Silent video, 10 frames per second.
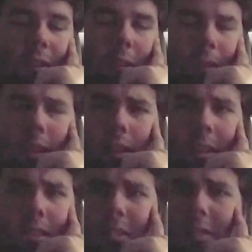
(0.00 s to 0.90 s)
Goldie
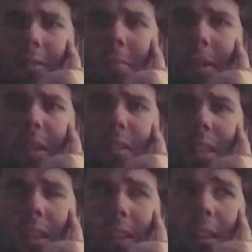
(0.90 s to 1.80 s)
Hawn deserved better.
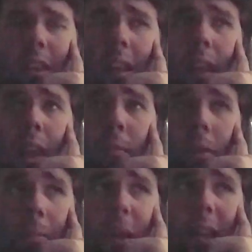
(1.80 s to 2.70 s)
Like
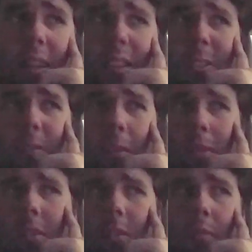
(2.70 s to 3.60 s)
everybody in this
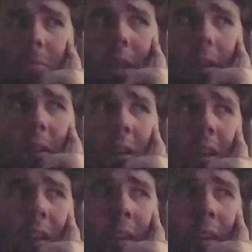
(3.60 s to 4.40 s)
film deserved better.